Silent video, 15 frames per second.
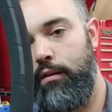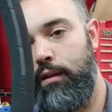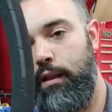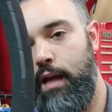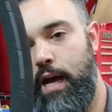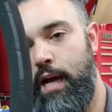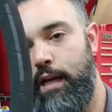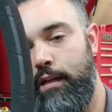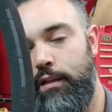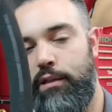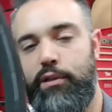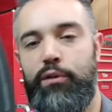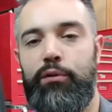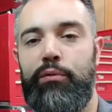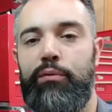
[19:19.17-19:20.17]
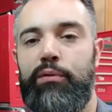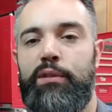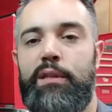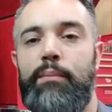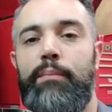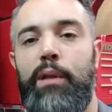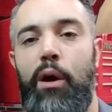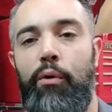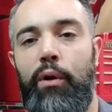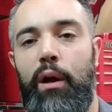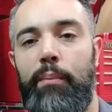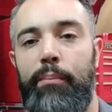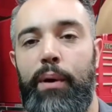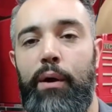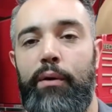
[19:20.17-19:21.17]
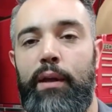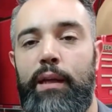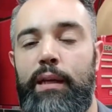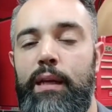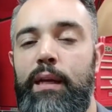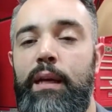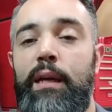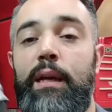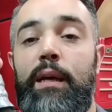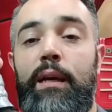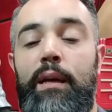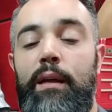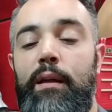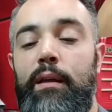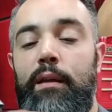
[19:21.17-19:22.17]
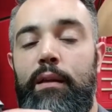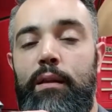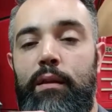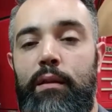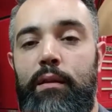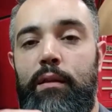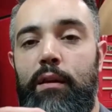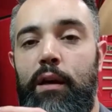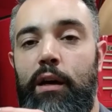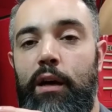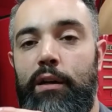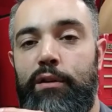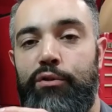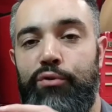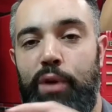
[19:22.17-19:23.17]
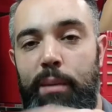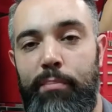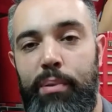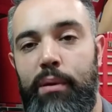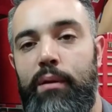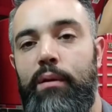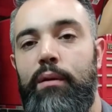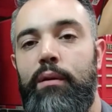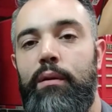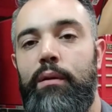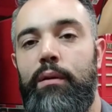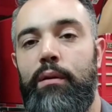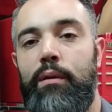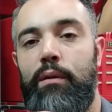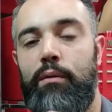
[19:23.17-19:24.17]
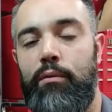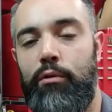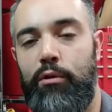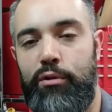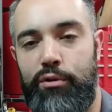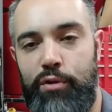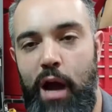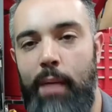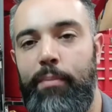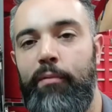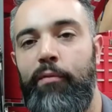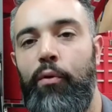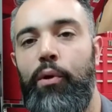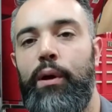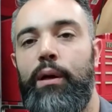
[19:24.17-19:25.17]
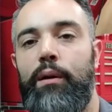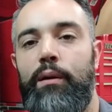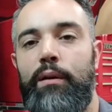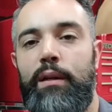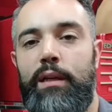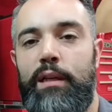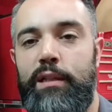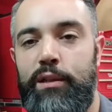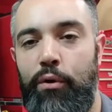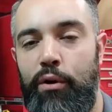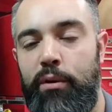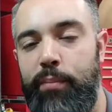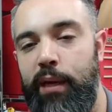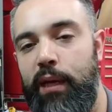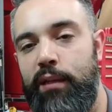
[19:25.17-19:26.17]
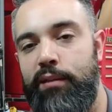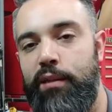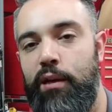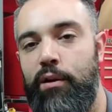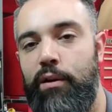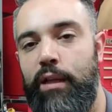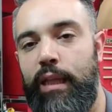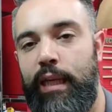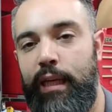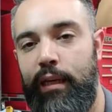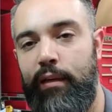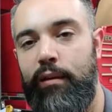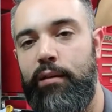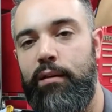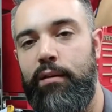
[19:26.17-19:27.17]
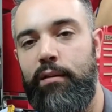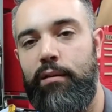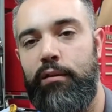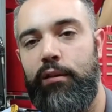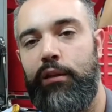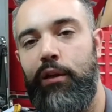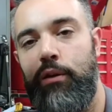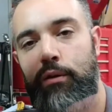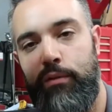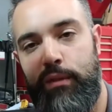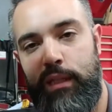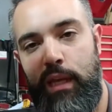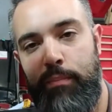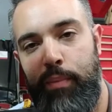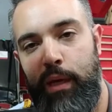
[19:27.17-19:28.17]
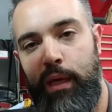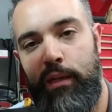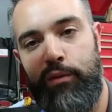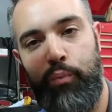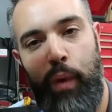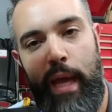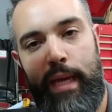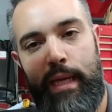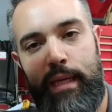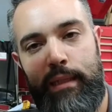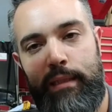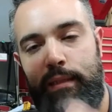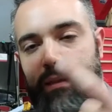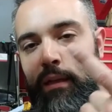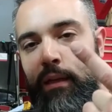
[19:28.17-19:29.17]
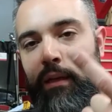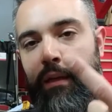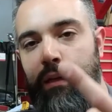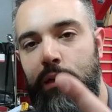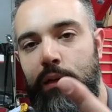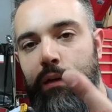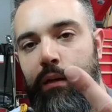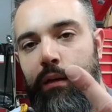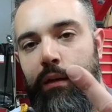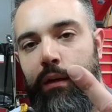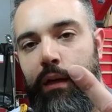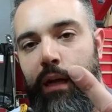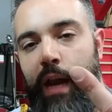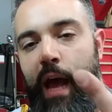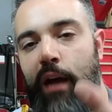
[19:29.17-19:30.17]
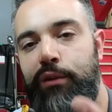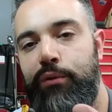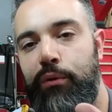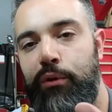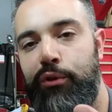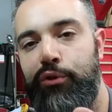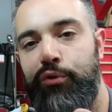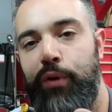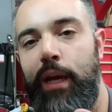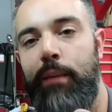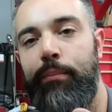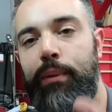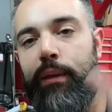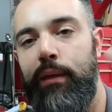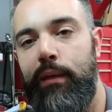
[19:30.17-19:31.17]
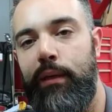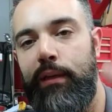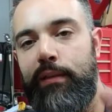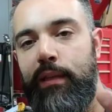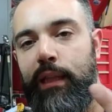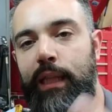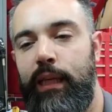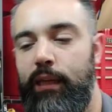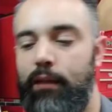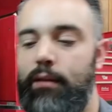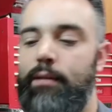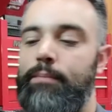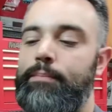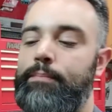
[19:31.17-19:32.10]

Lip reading: the line to some lower component, a drip or a drop of oil is going to be considered a leak. So seeping is wetness, an actual drip is a leak.